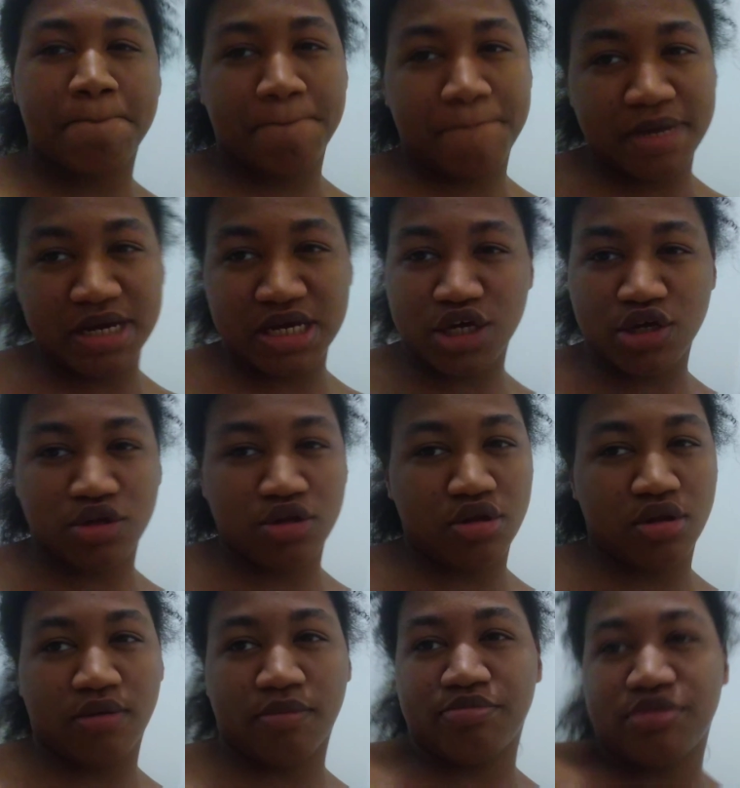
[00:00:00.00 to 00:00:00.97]
But
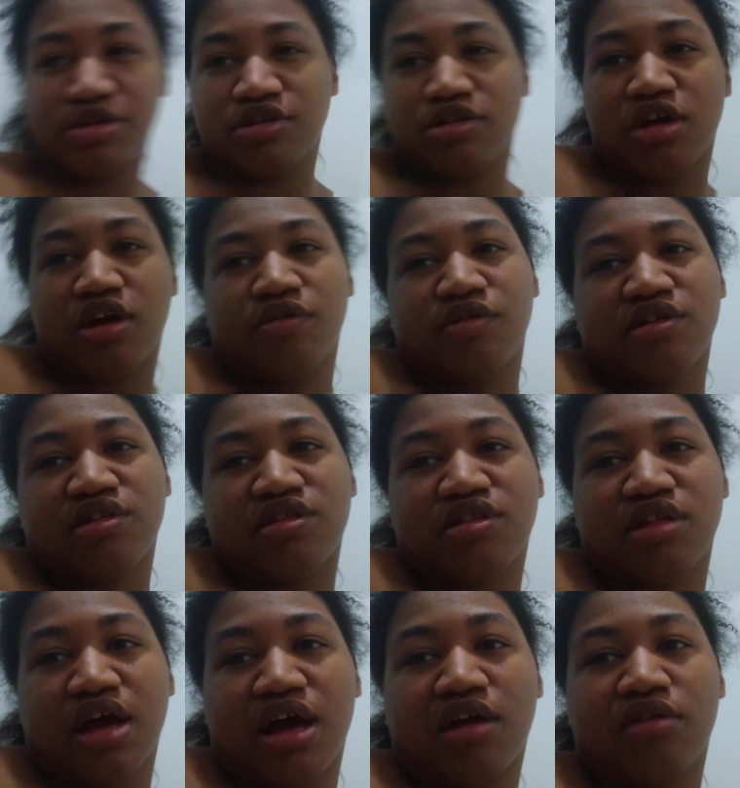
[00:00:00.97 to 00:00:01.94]
you know,
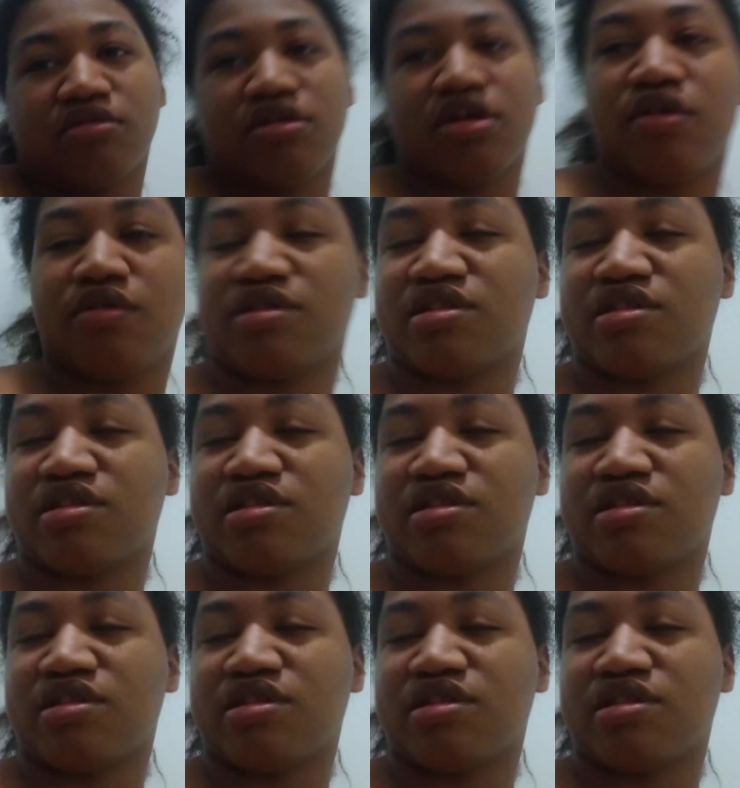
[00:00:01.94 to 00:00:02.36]
it's, I don't know,